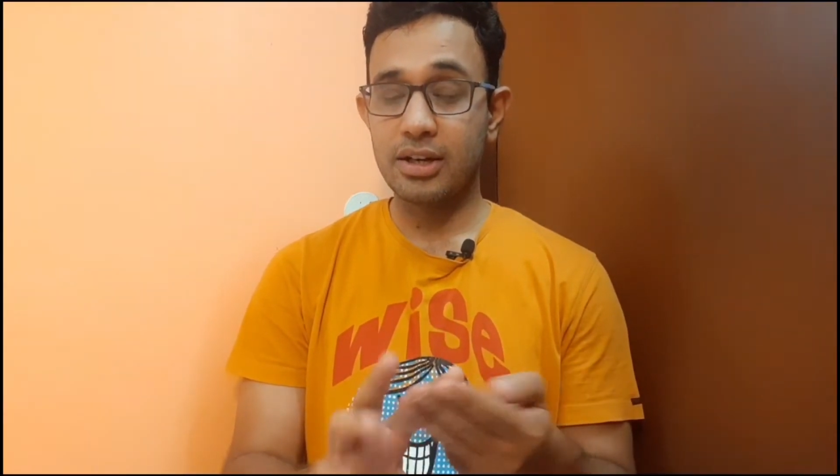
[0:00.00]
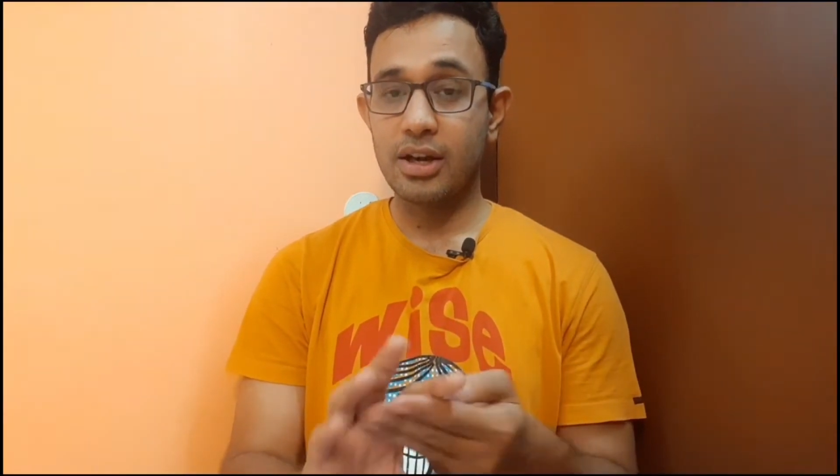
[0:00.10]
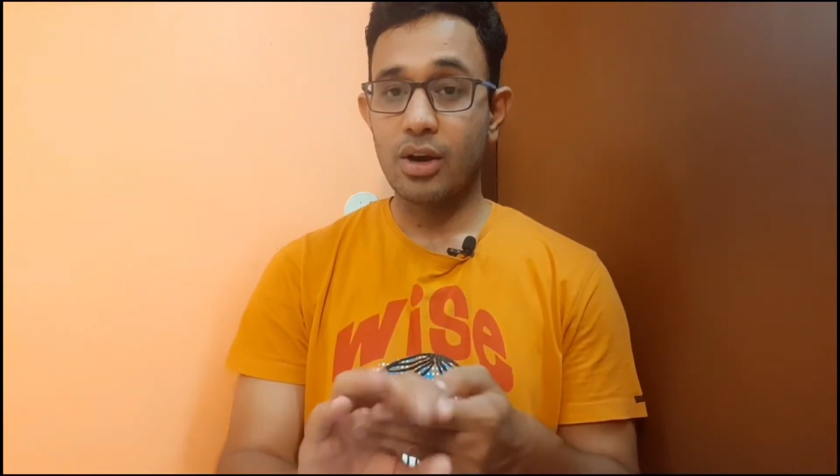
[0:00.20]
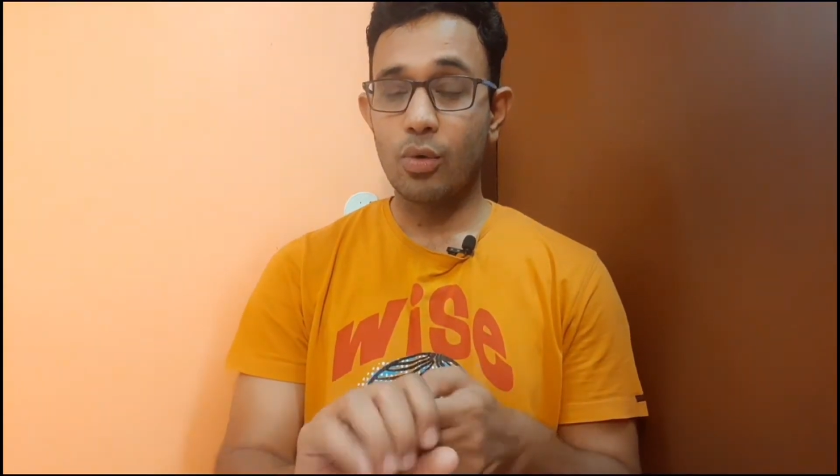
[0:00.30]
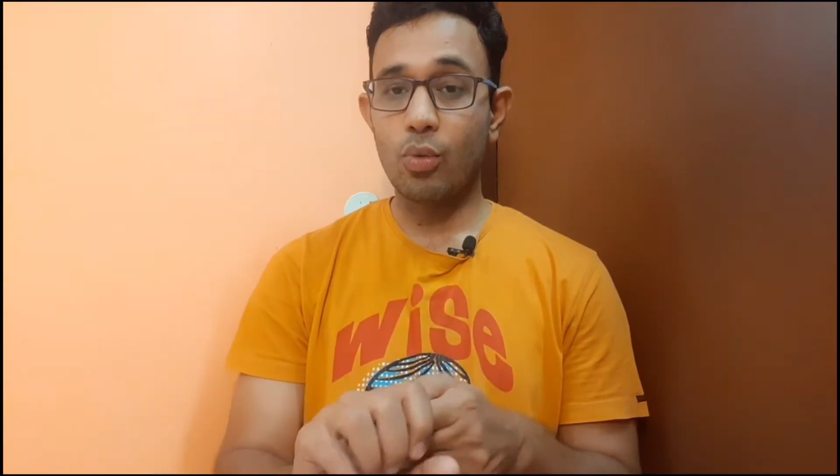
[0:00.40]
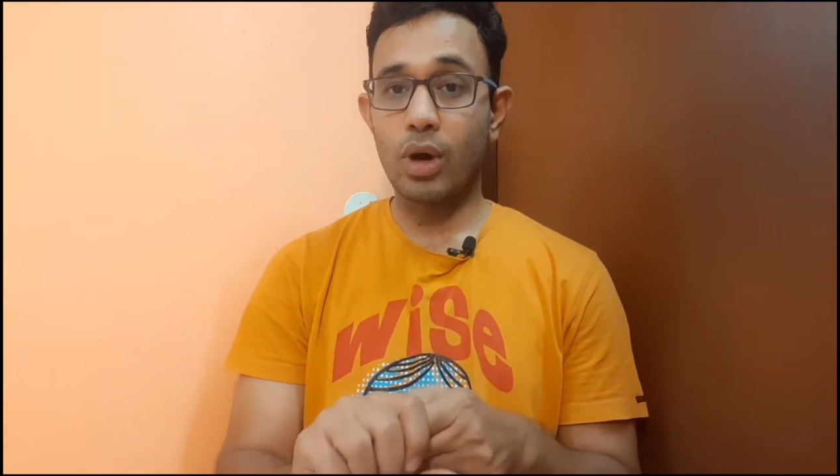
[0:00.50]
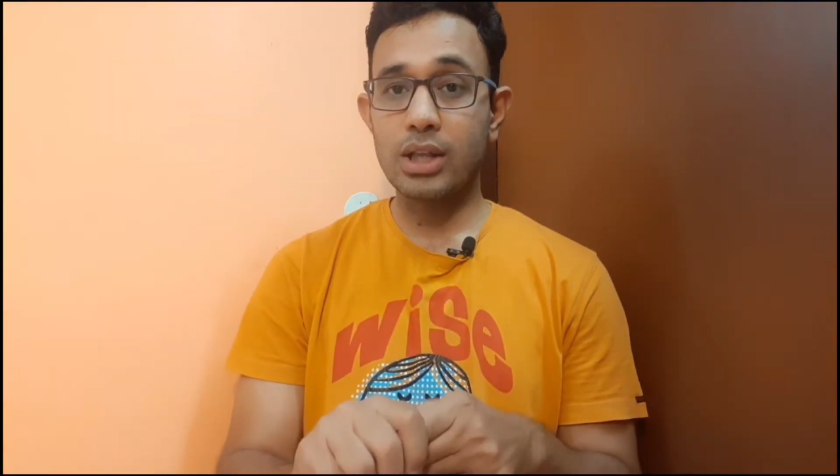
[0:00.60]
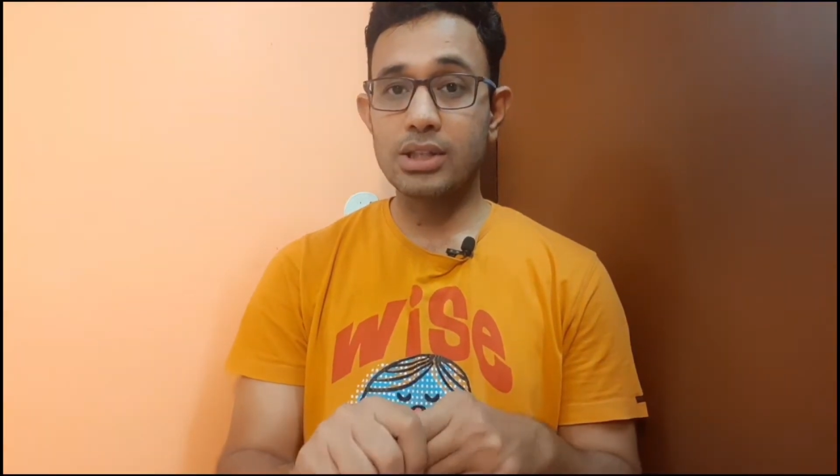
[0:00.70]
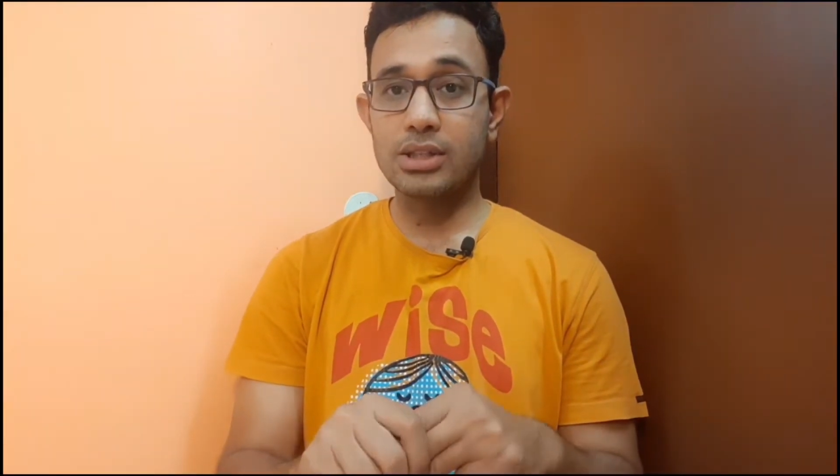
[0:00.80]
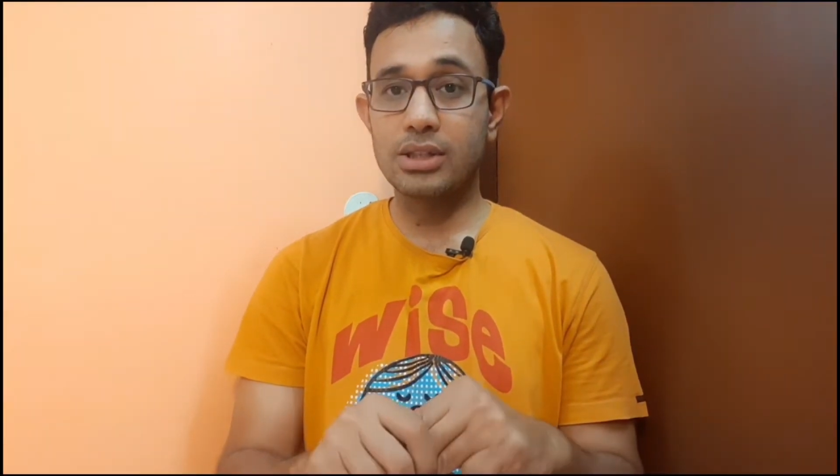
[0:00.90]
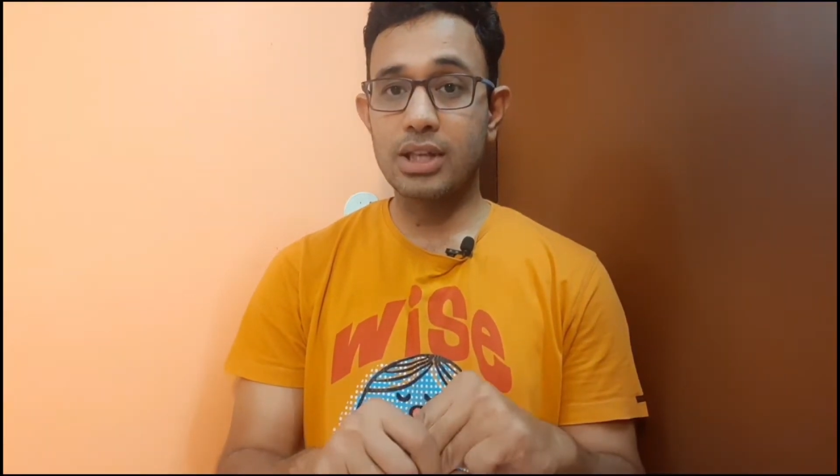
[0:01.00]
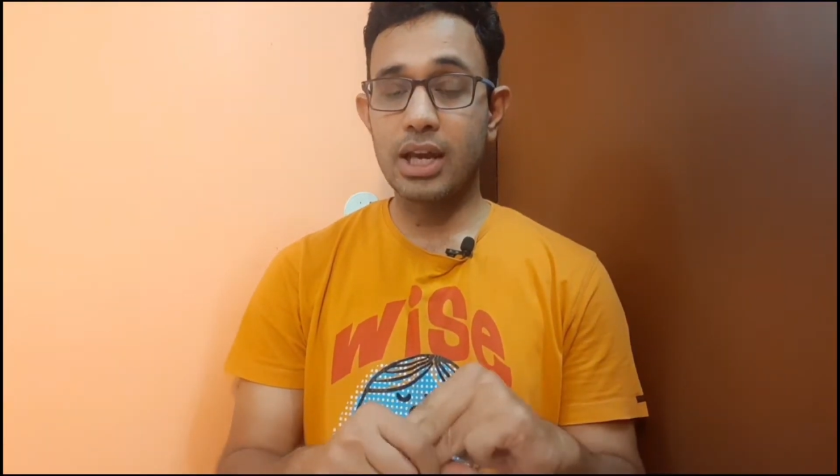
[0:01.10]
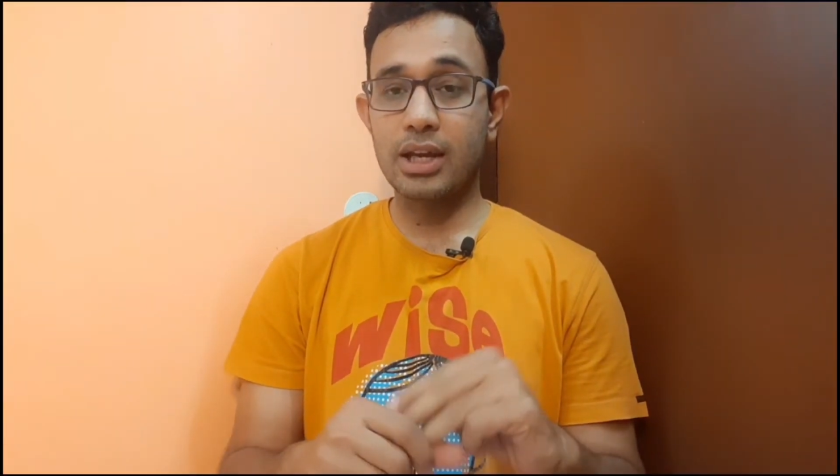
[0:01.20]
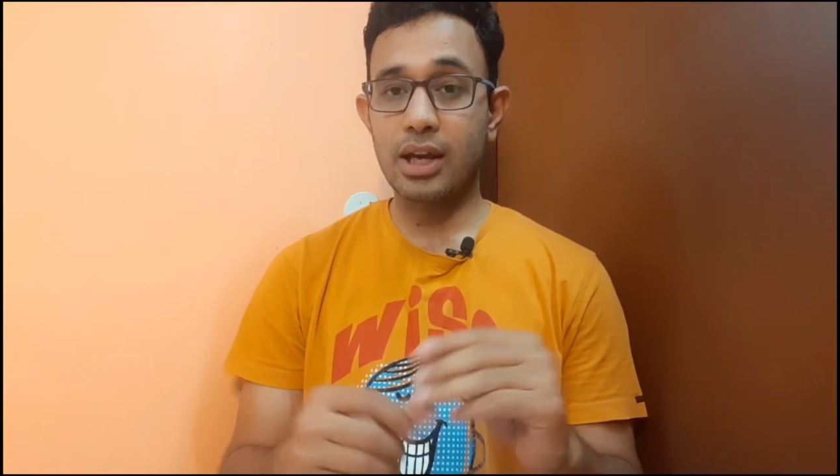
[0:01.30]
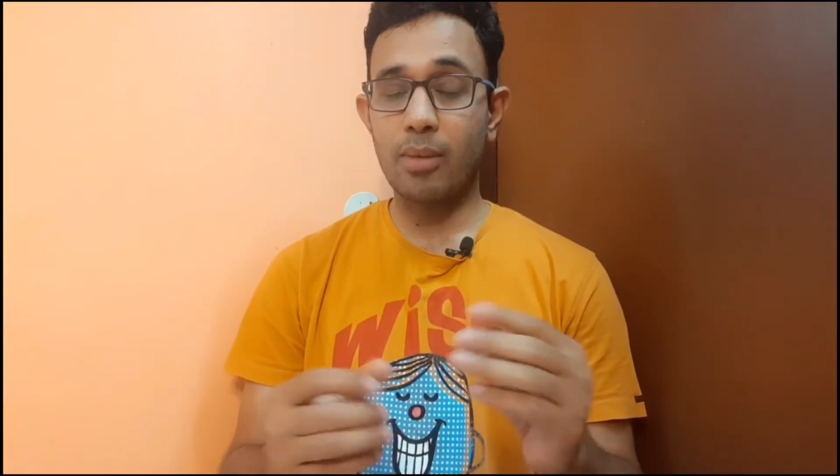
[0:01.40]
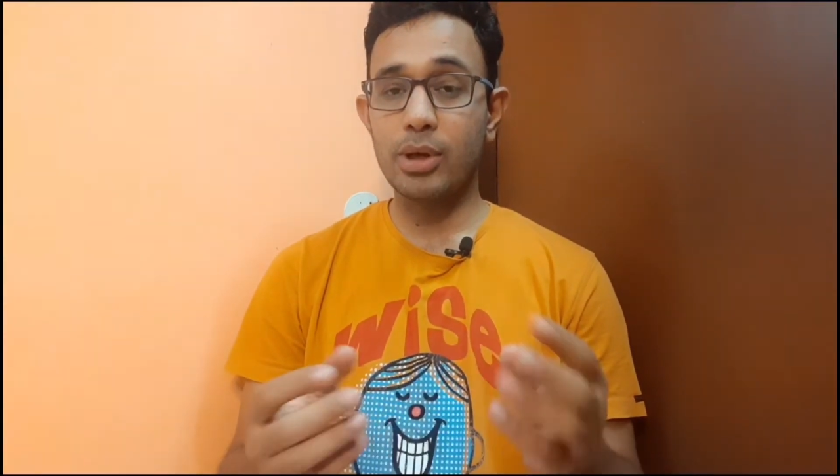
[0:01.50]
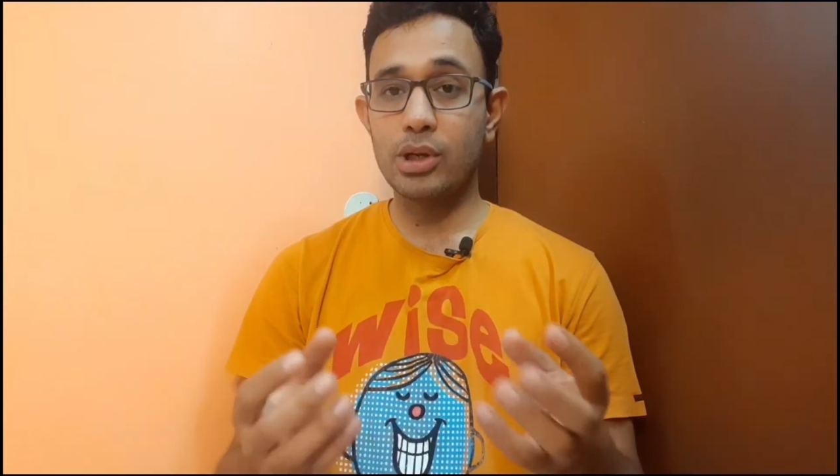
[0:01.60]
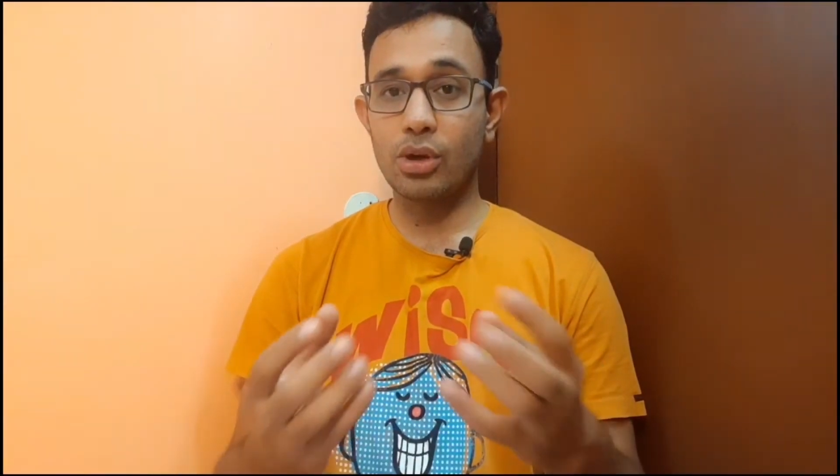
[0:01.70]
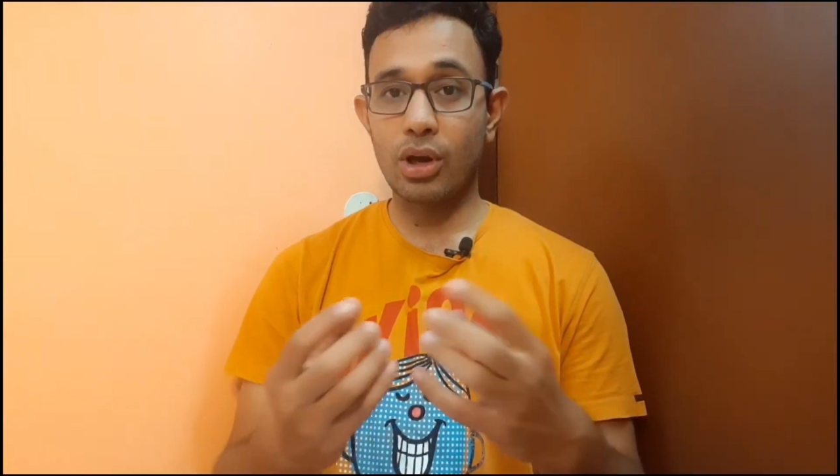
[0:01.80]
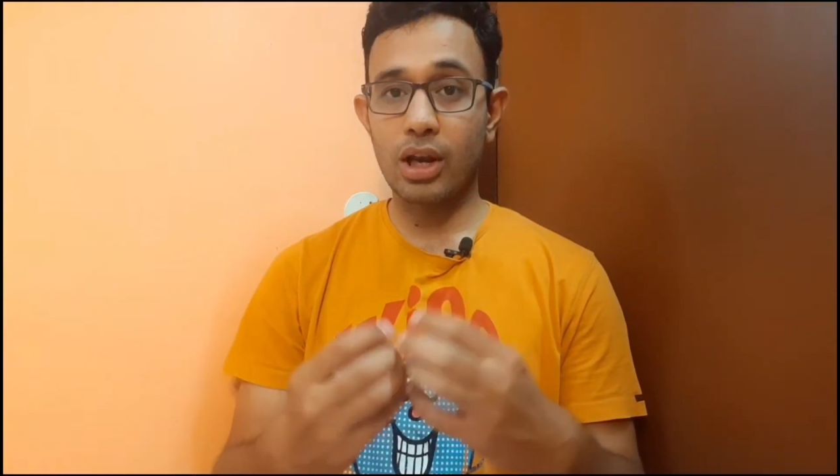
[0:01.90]
Once they come
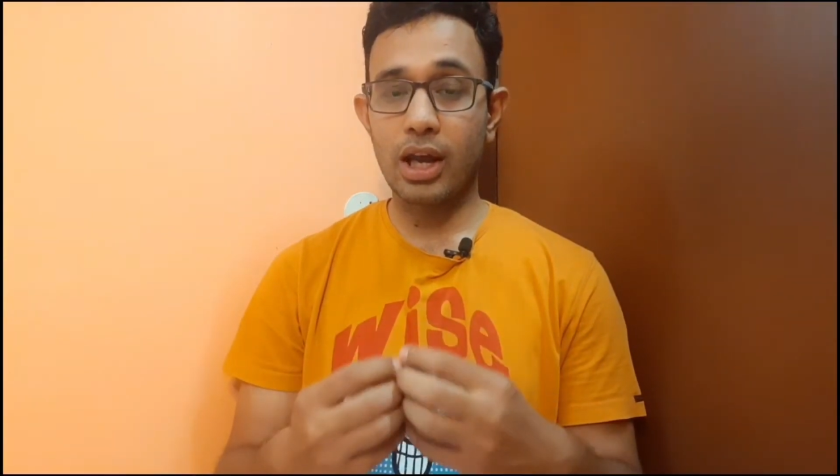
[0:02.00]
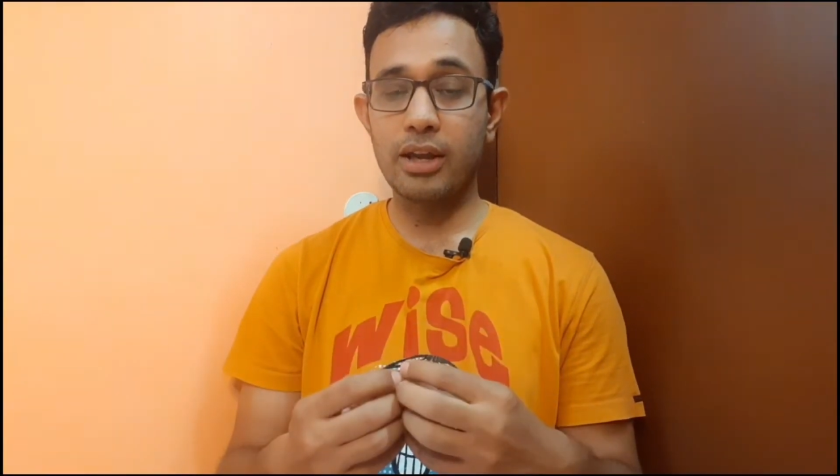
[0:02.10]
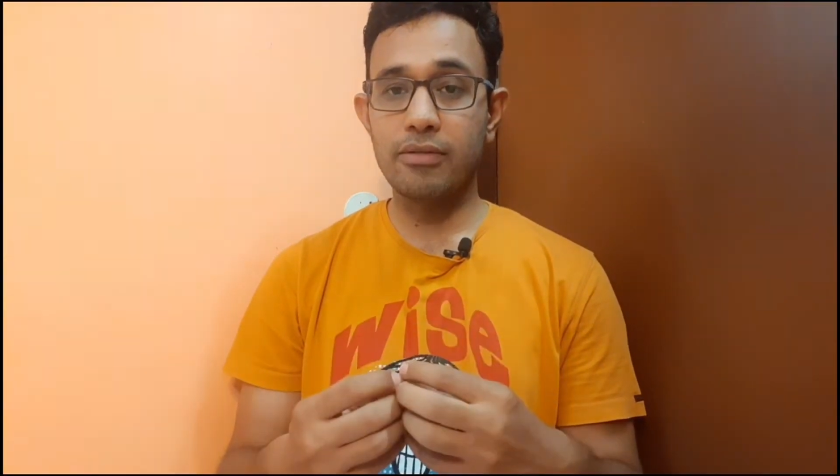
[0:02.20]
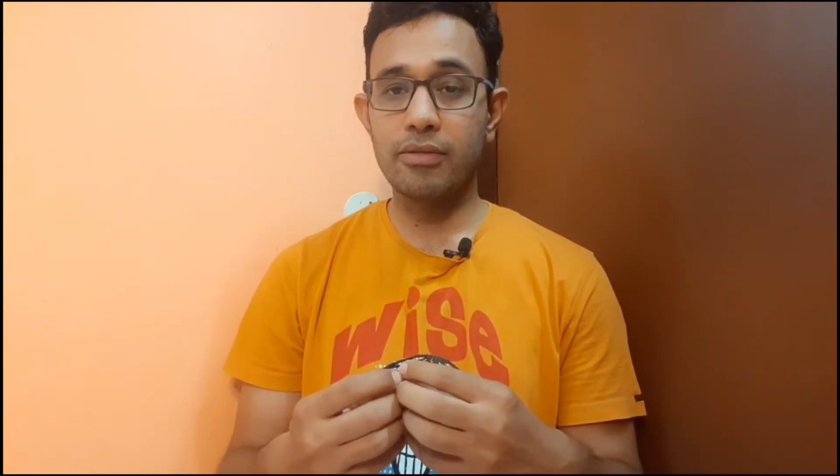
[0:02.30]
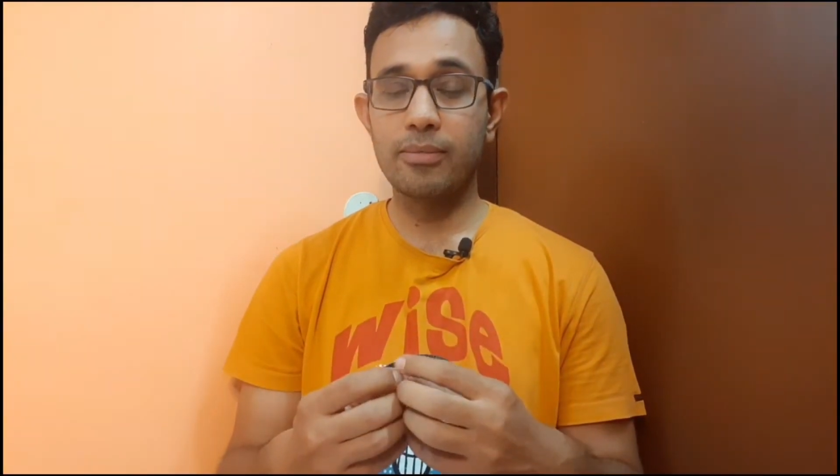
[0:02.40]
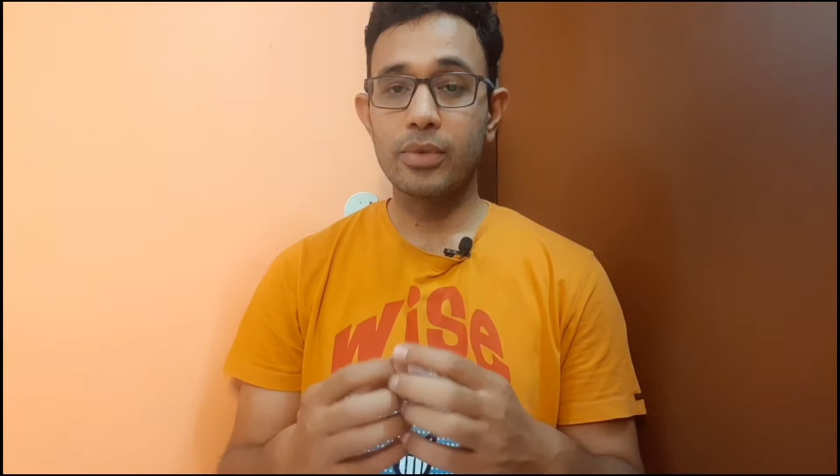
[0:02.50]
into your life,